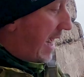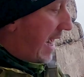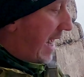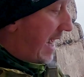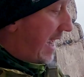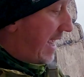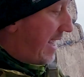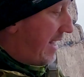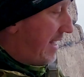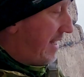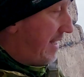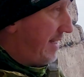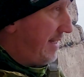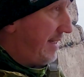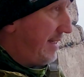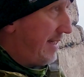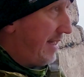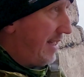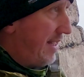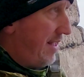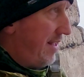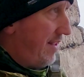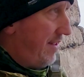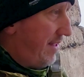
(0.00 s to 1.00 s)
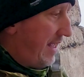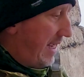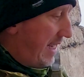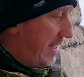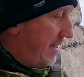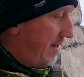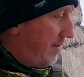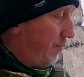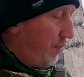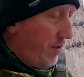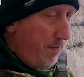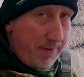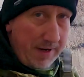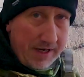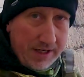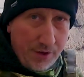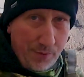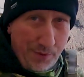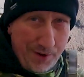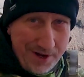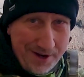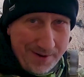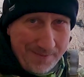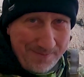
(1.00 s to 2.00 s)
and then we pick
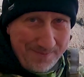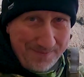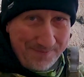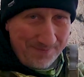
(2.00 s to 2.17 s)
a winner.